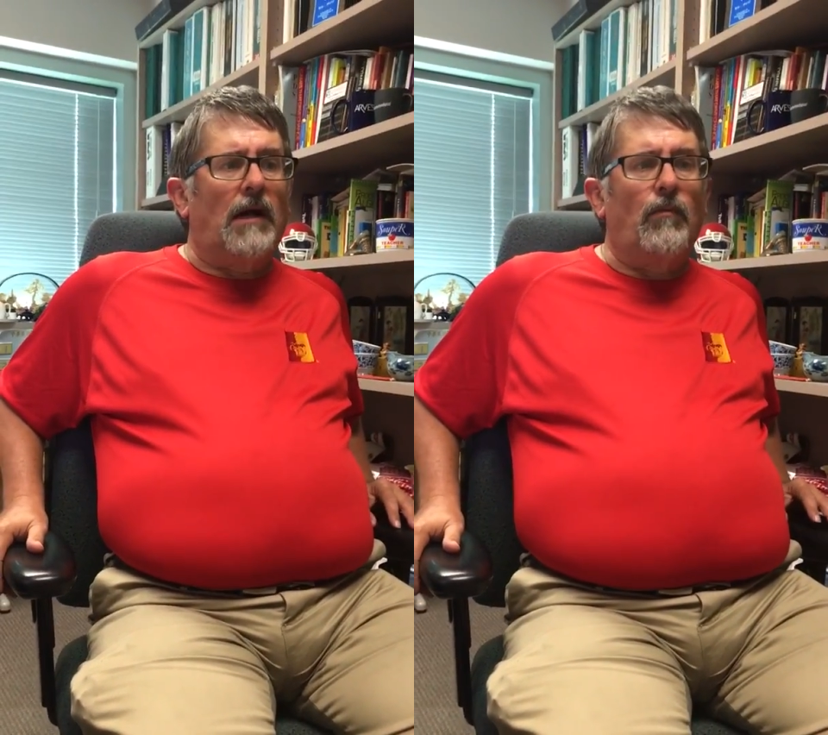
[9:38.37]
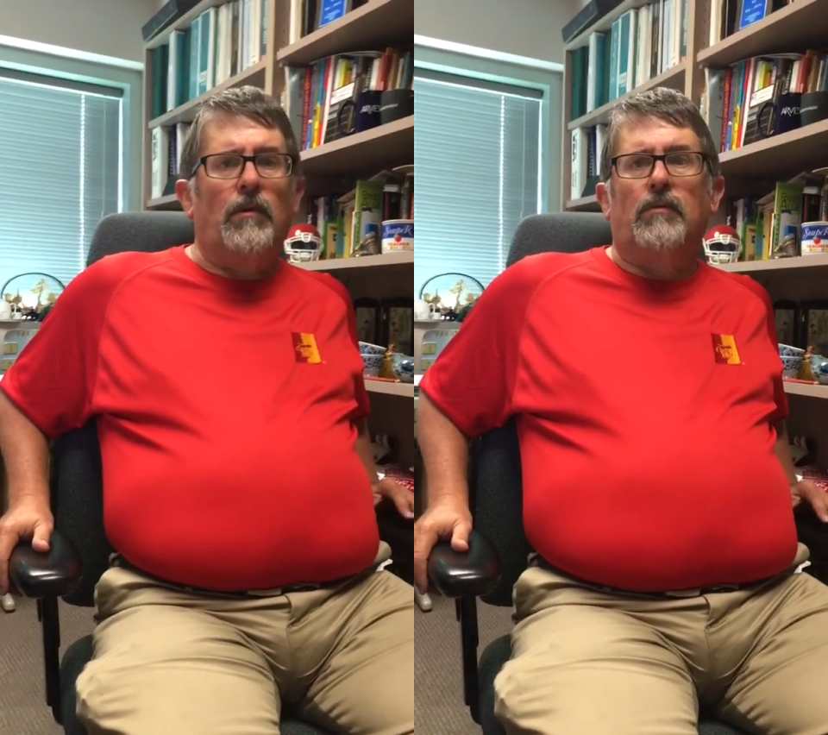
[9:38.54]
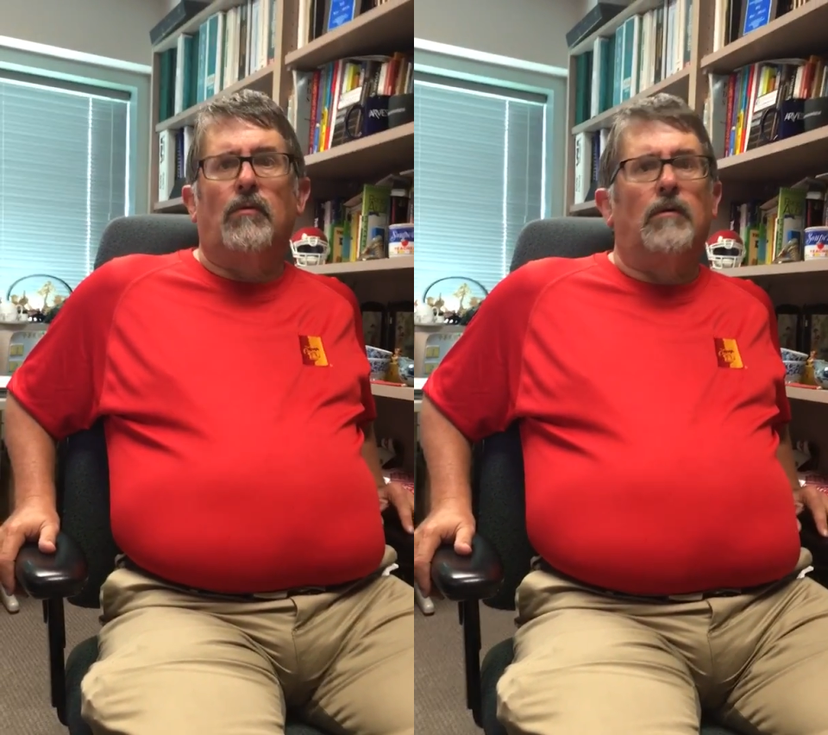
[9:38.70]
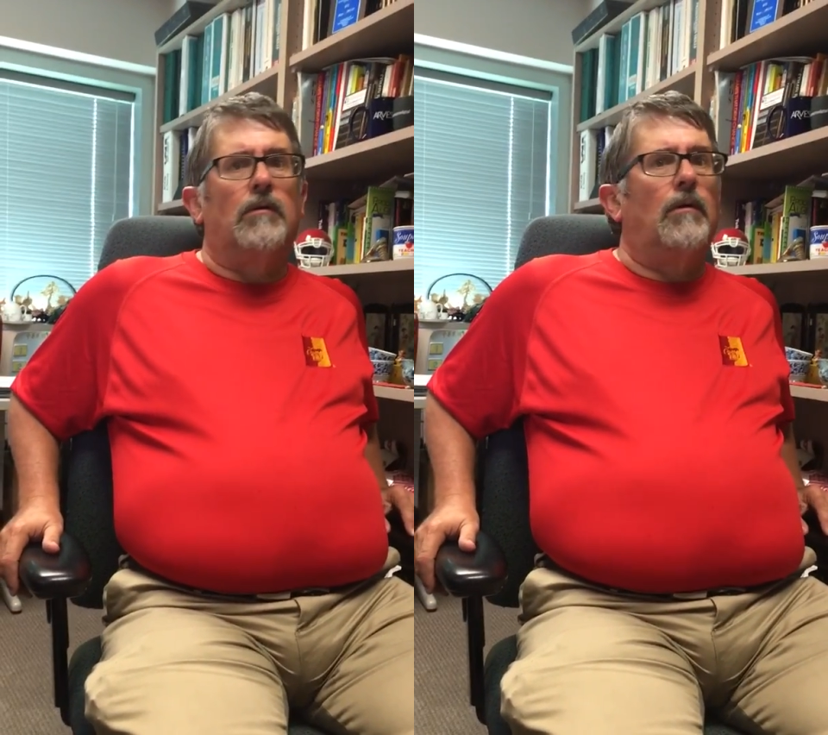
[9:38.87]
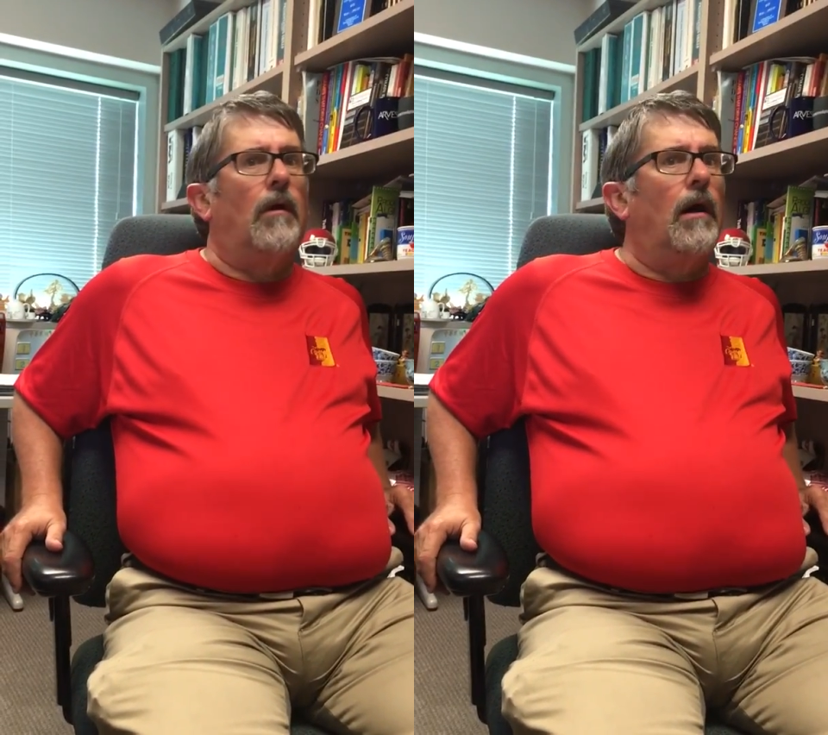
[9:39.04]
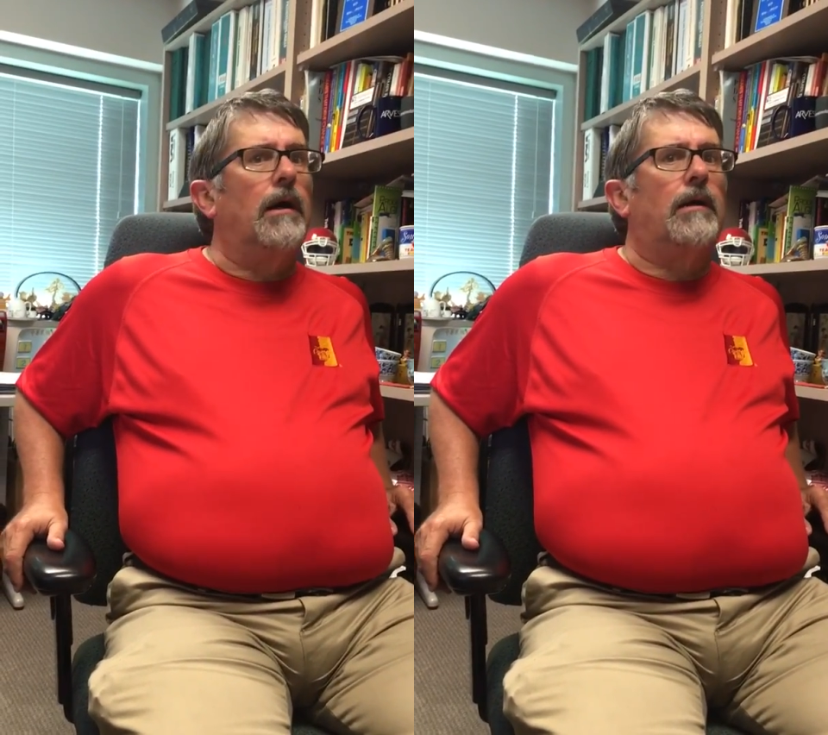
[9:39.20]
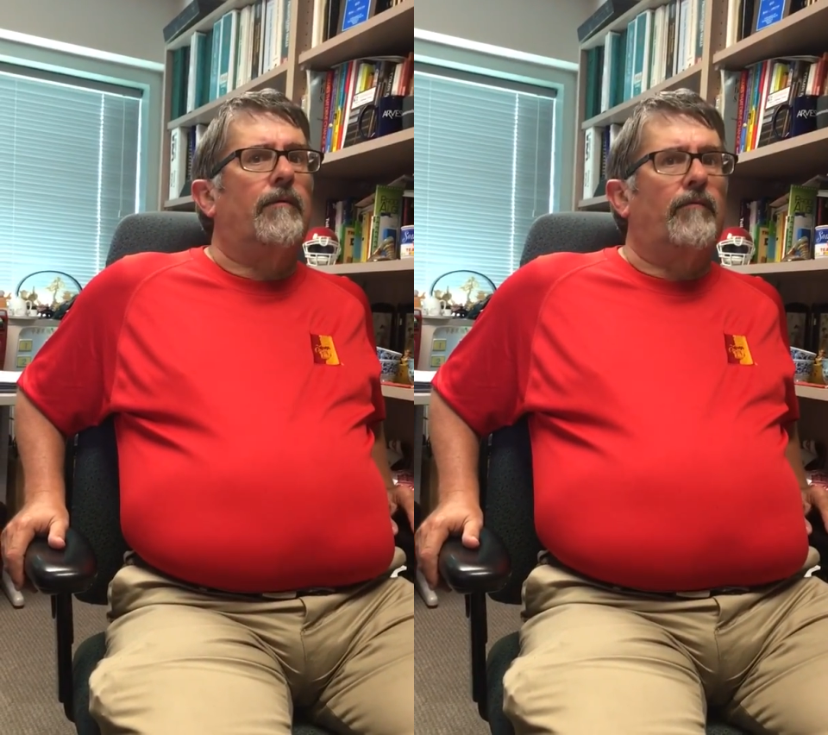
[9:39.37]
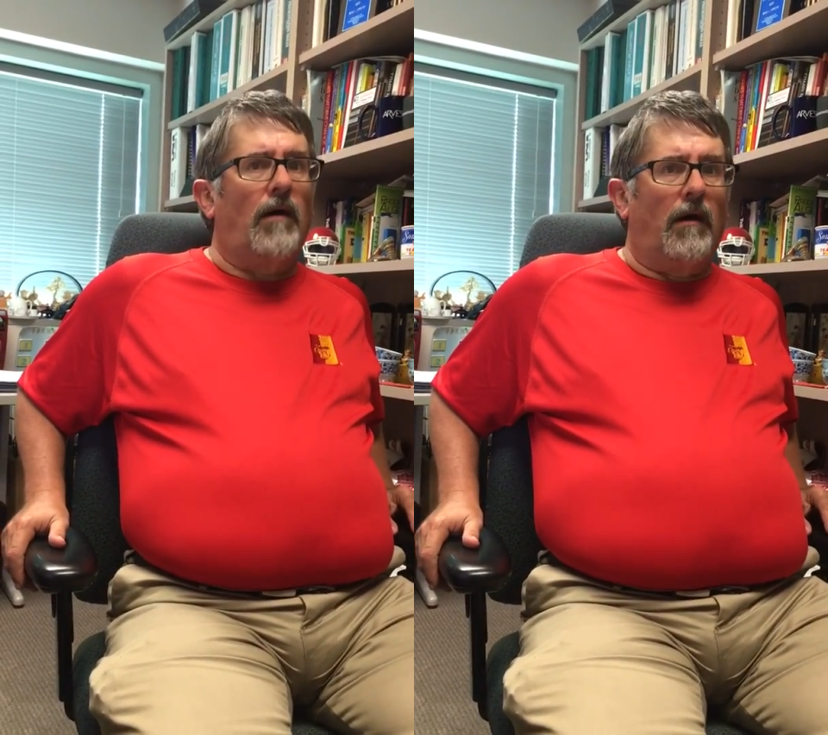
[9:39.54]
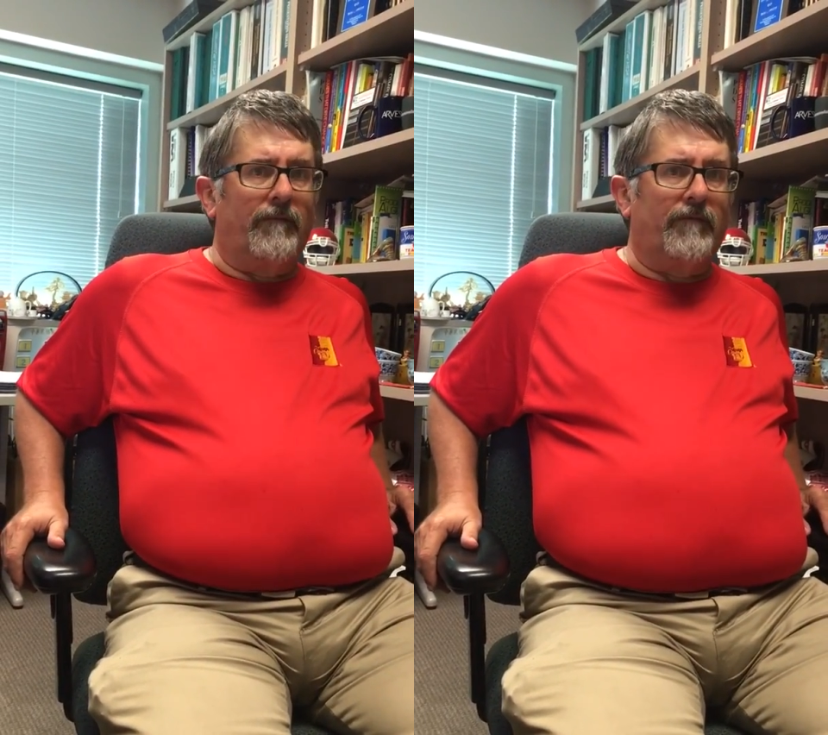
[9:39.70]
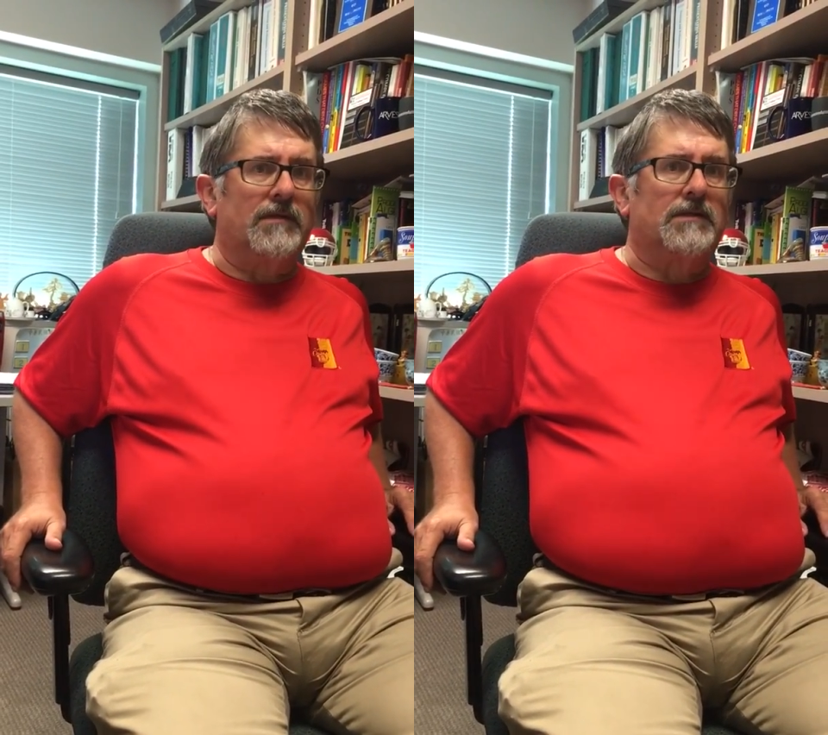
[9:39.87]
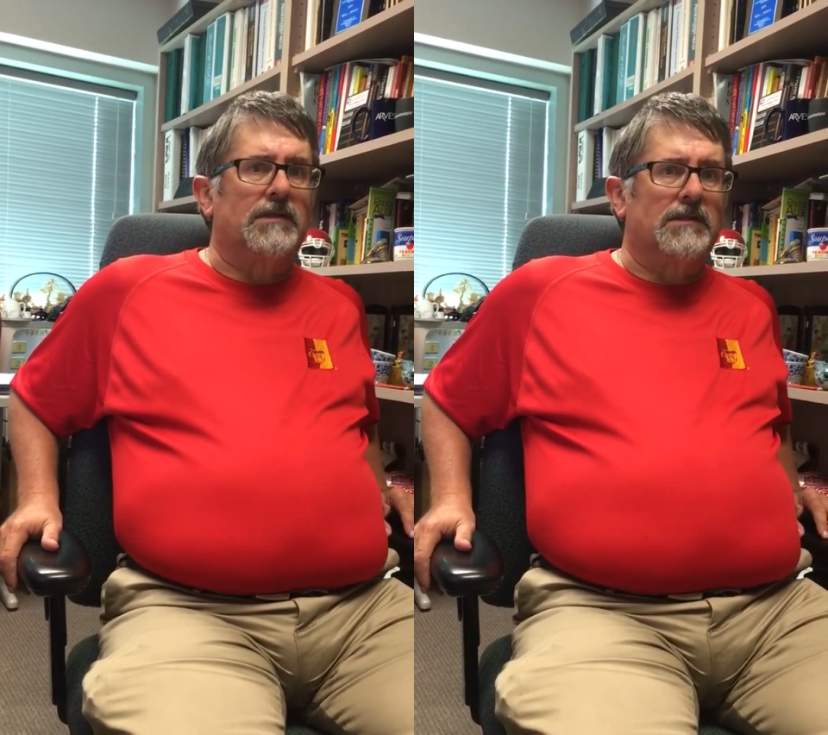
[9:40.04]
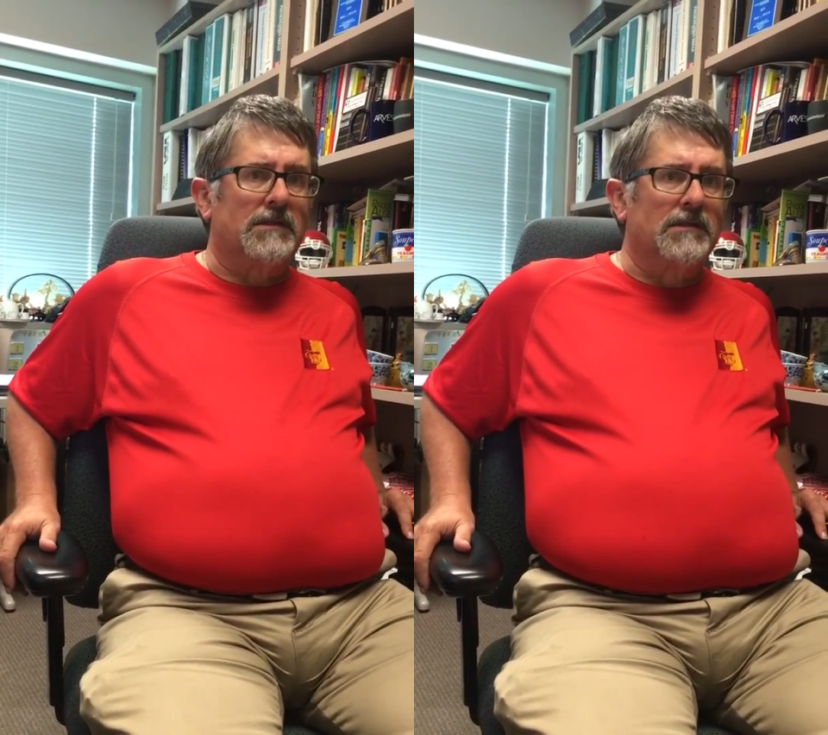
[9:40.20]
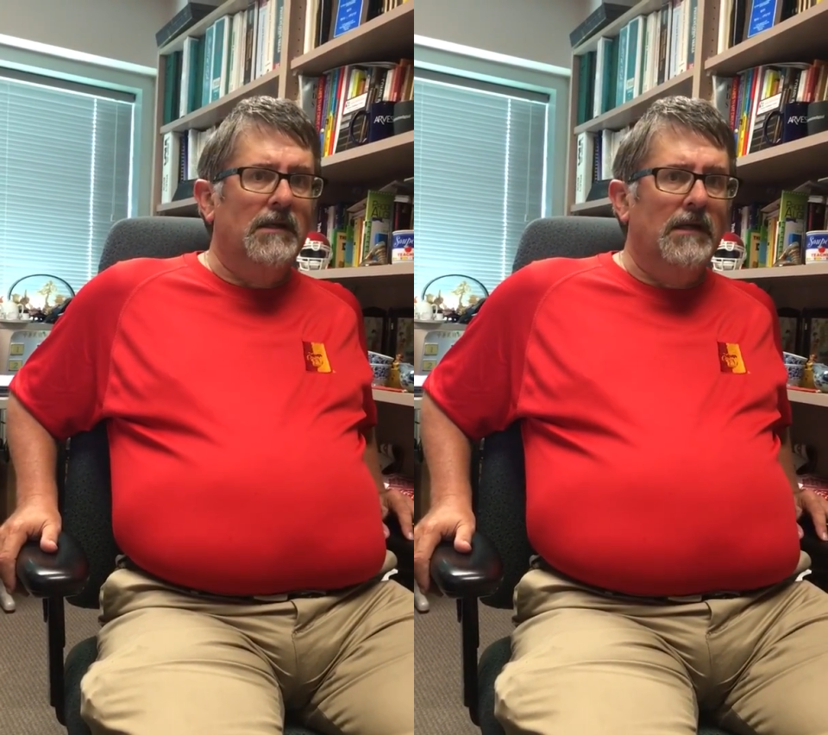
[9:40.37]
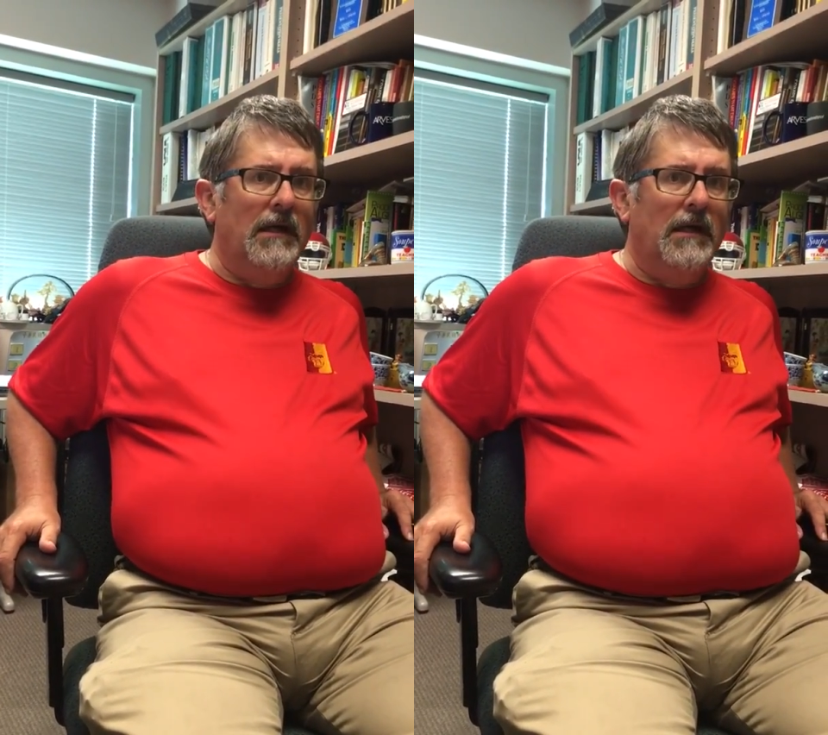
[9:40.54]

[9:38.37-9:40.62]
I went to a lot of conferences.